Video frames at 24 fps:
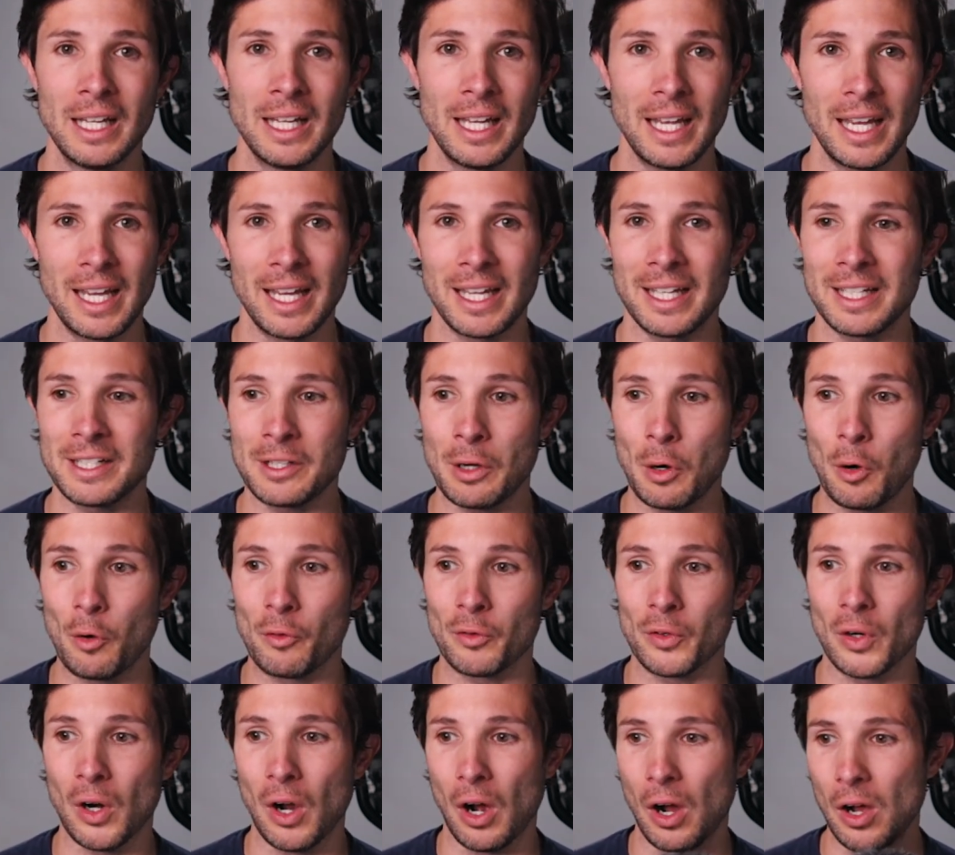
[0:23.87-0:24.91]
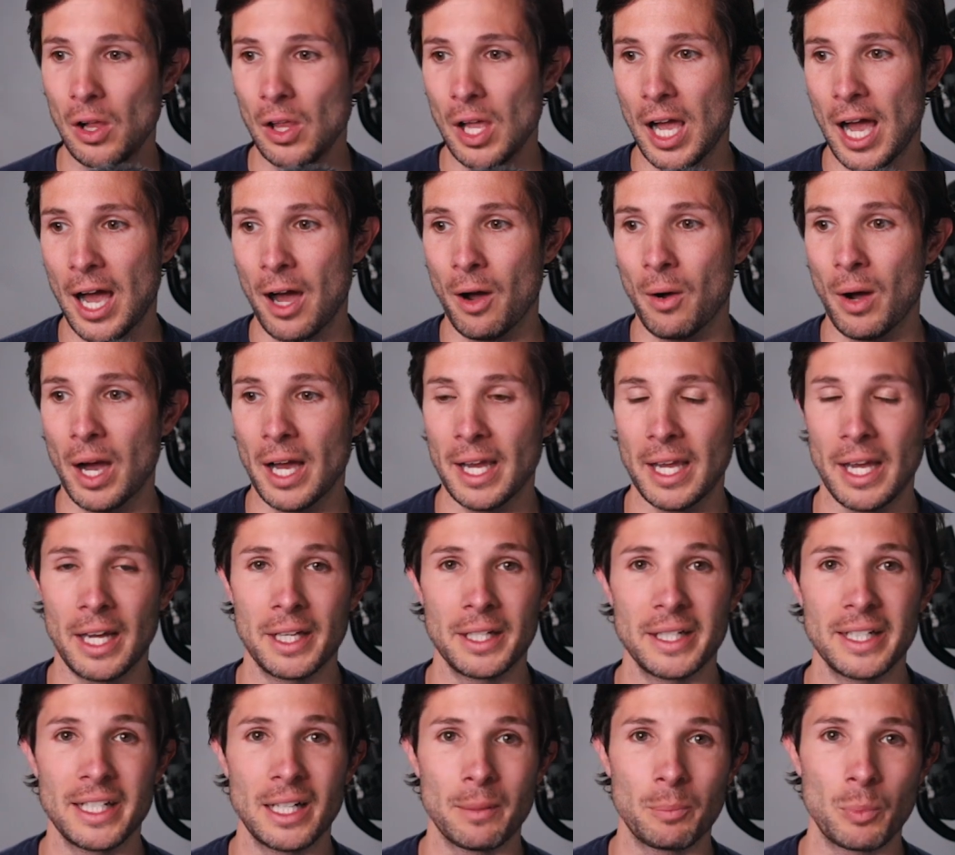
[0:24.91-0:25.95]
and overall how I
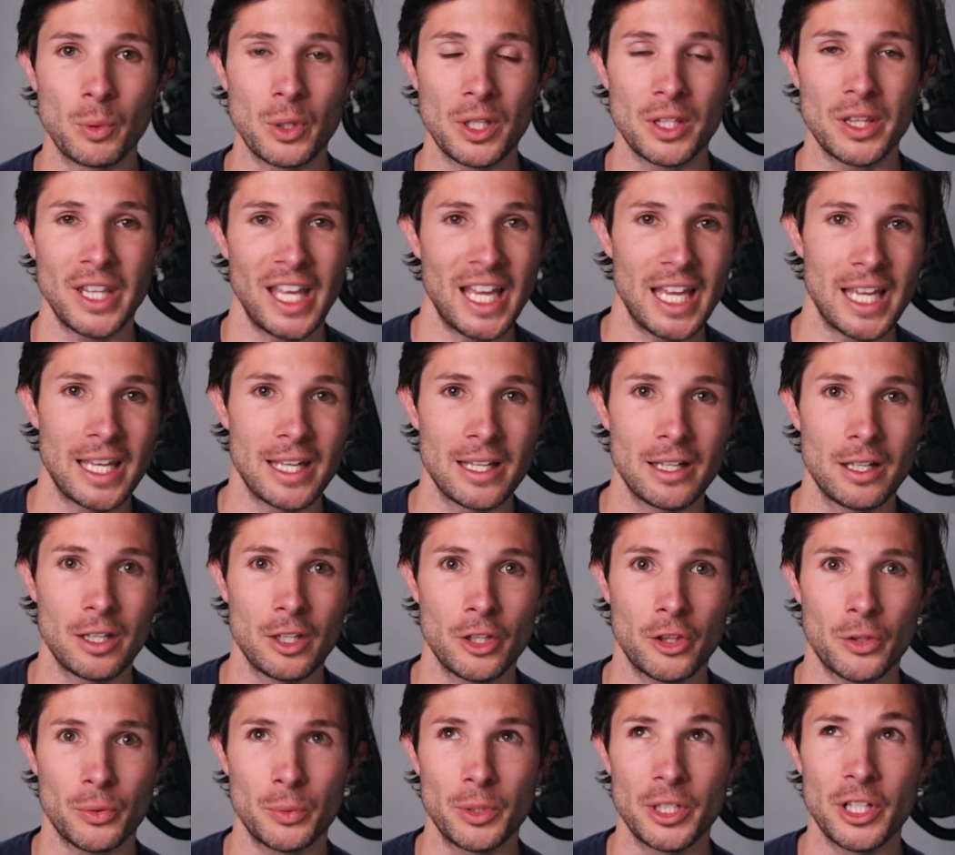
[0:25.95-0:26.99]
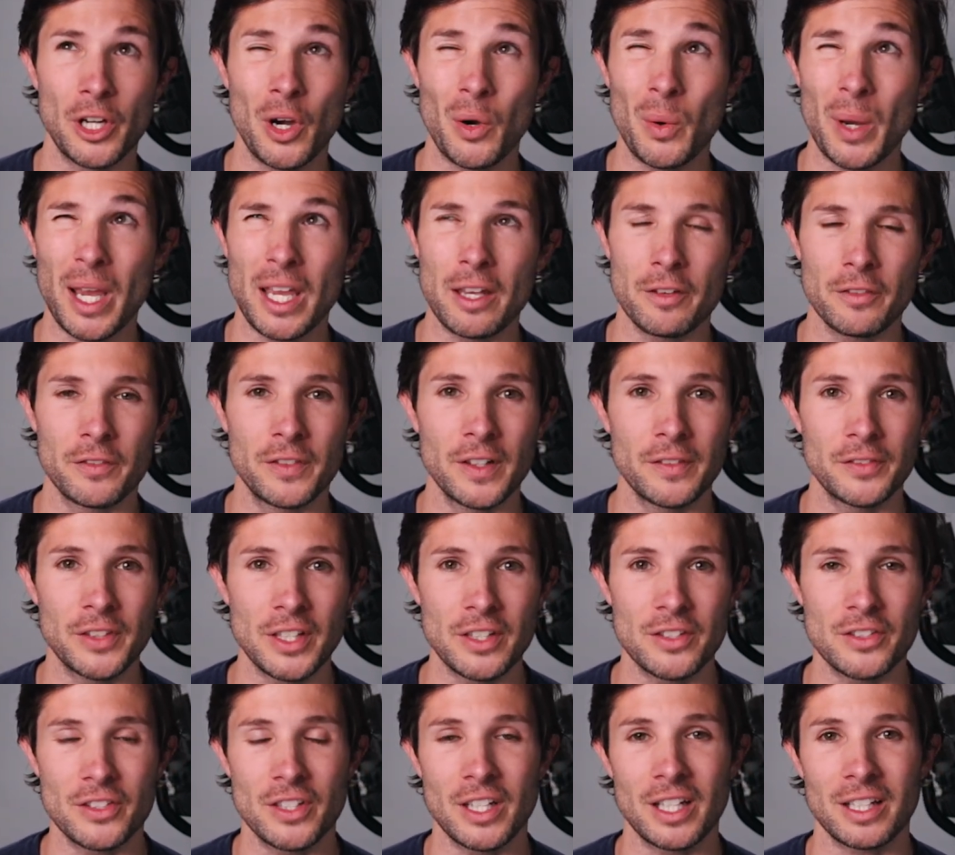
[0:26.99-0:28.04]
ended up with a
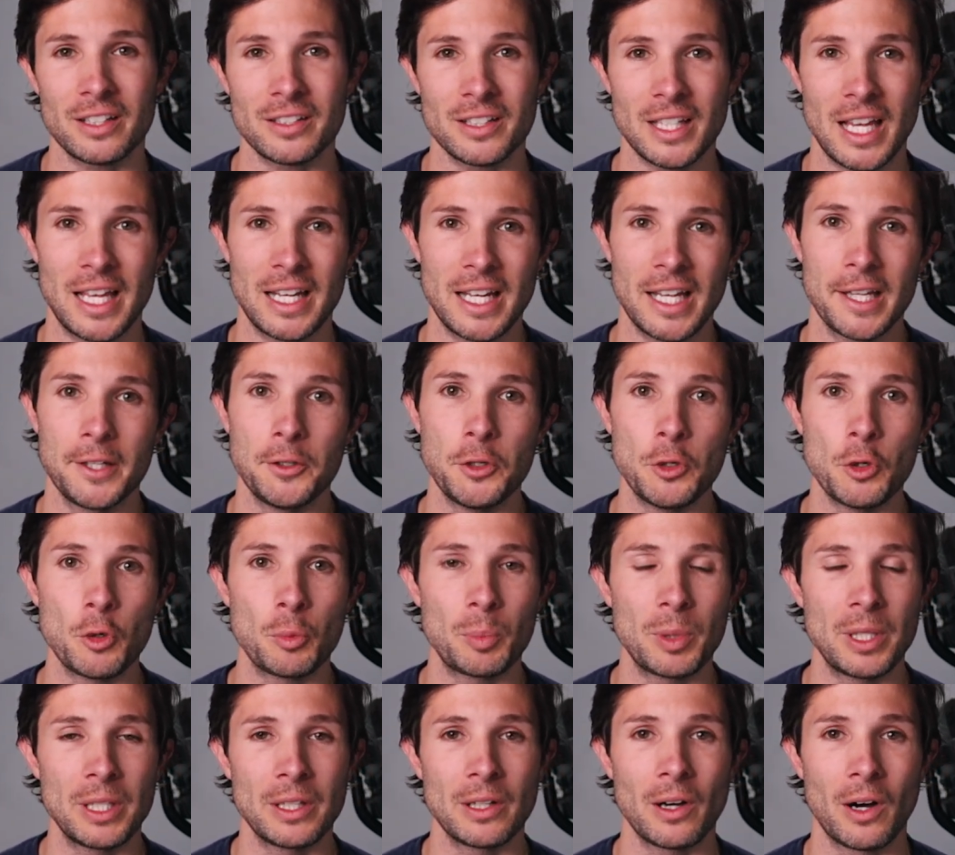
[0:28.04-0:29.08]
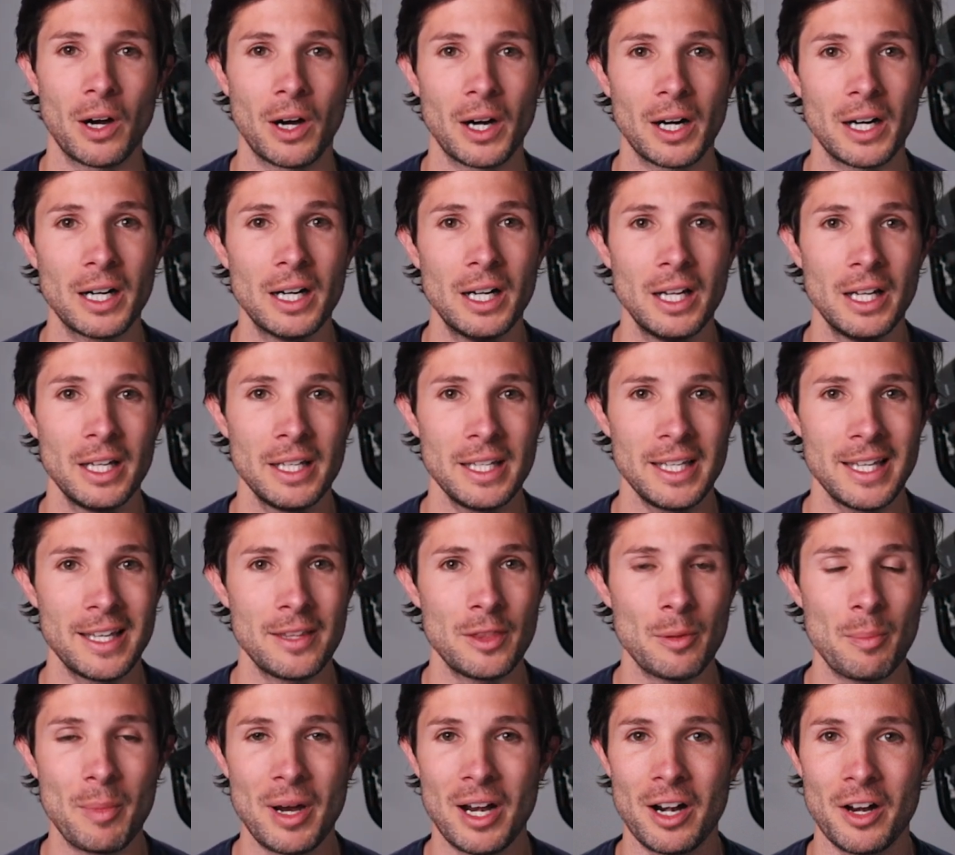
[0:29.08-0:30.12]
308.56 and a new PR in
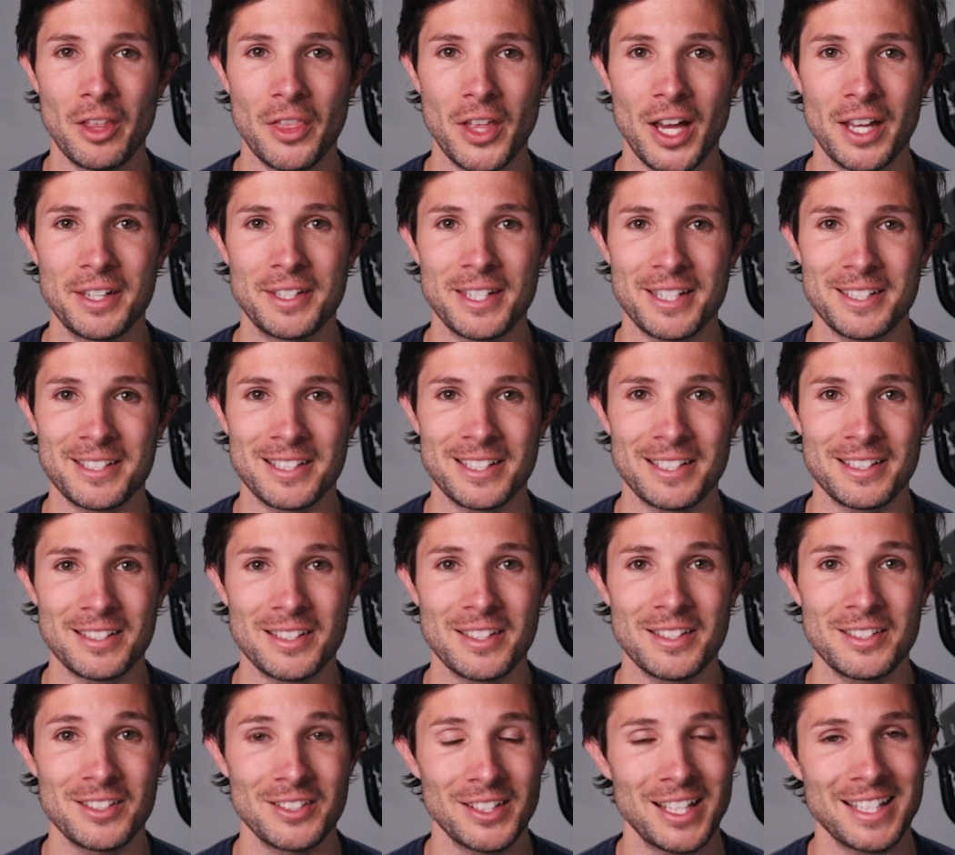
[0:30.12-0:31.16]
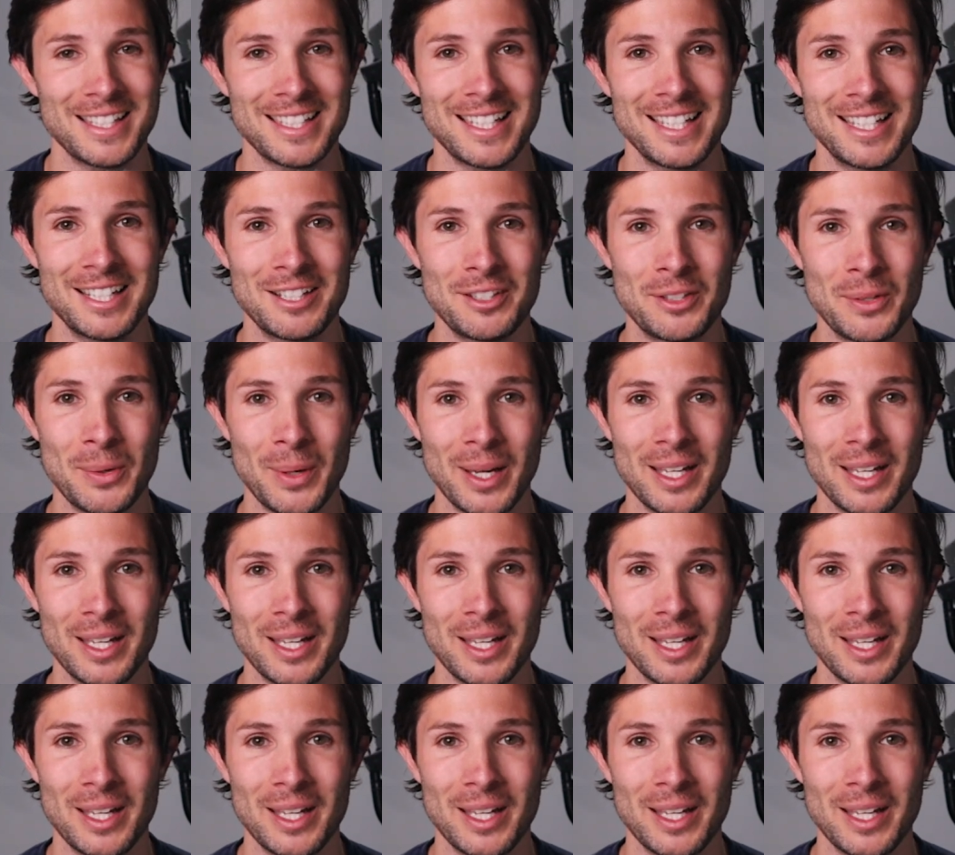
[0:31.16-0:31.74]
the marathon distance. So let's get into